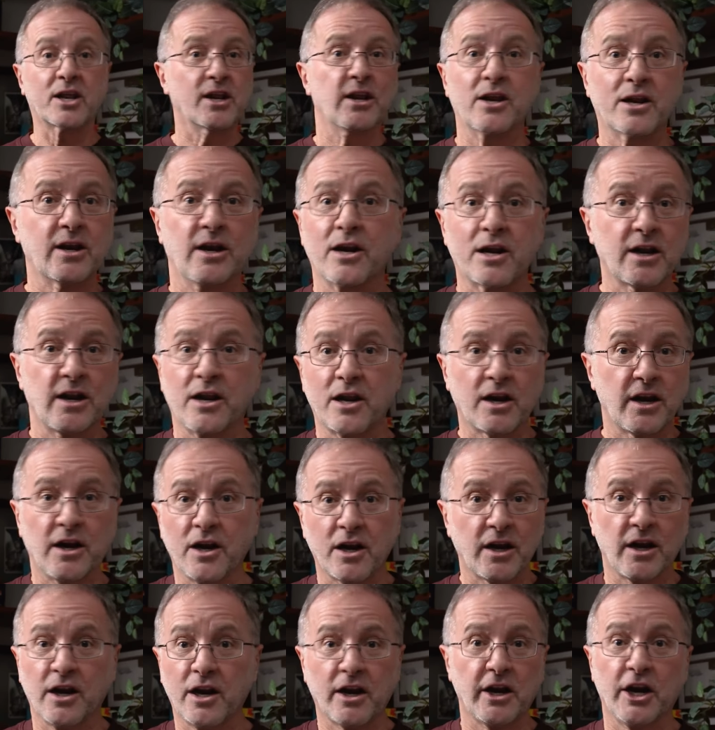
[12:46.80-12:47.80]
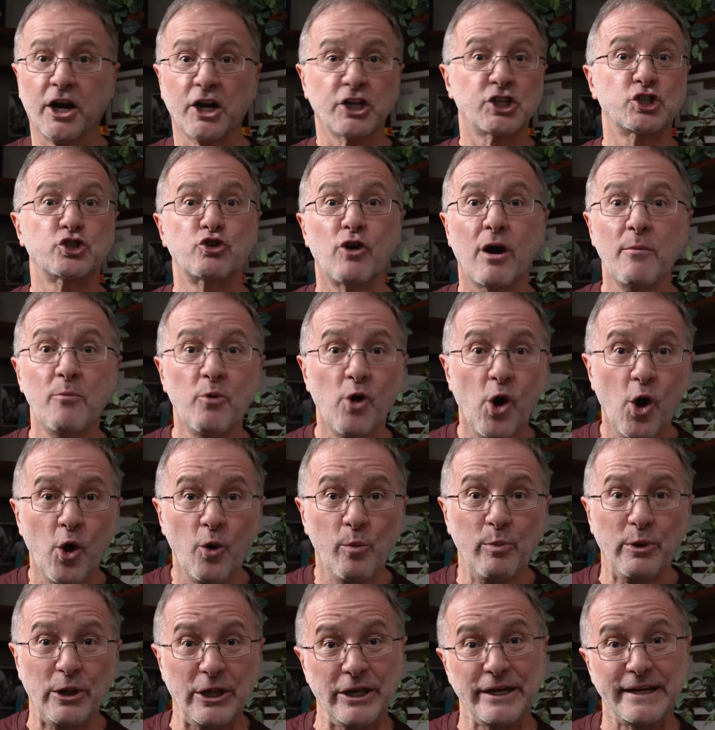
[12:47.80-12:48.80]
Drum
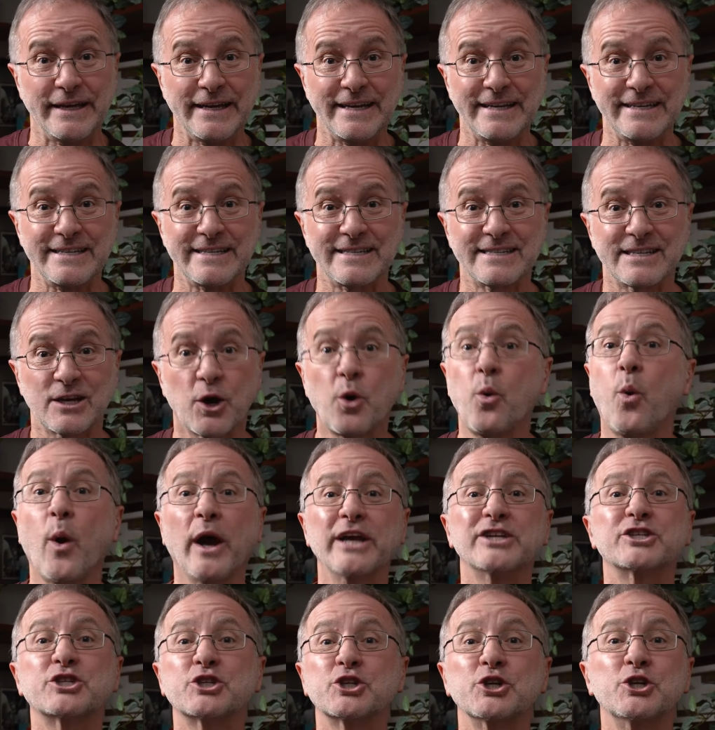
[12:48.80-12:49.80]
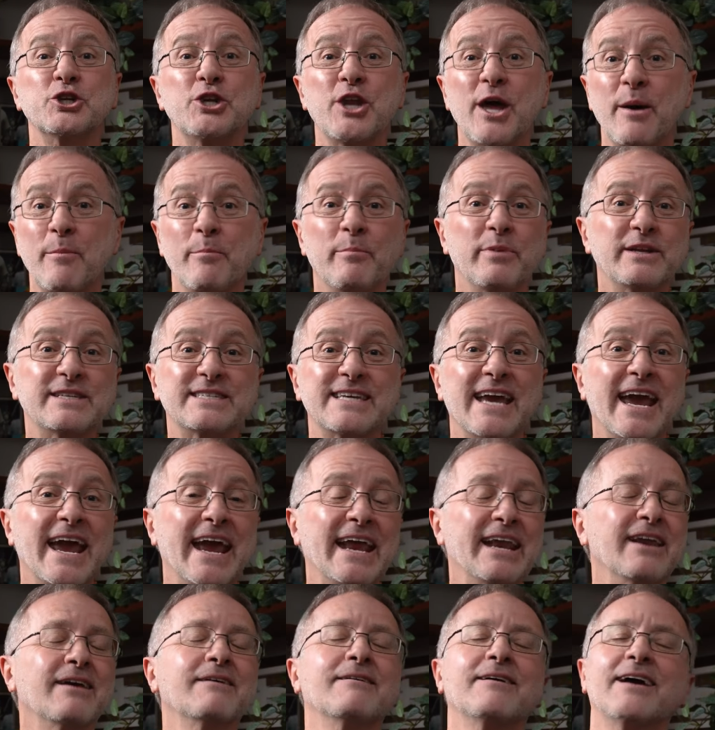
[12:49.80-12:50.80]
roll, please. Question number
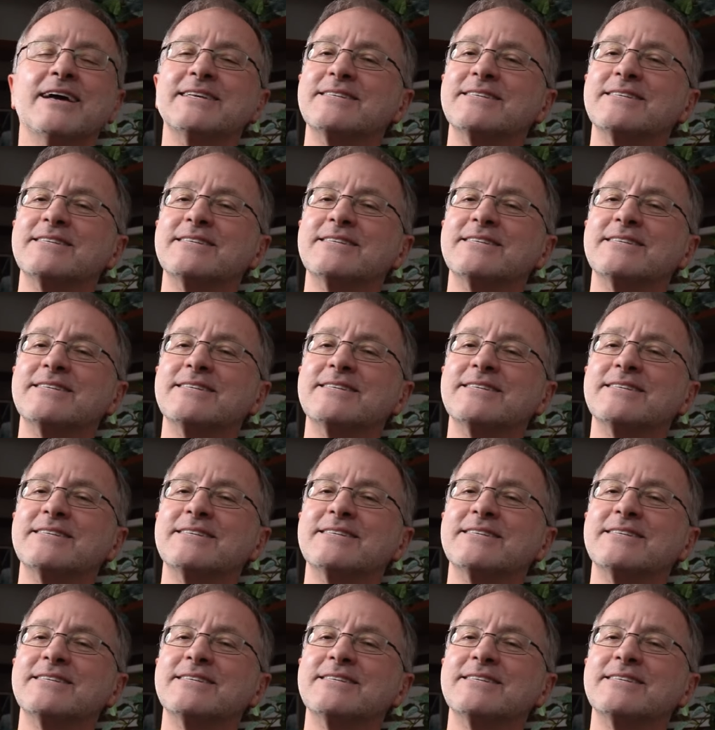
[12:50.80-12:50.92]
10.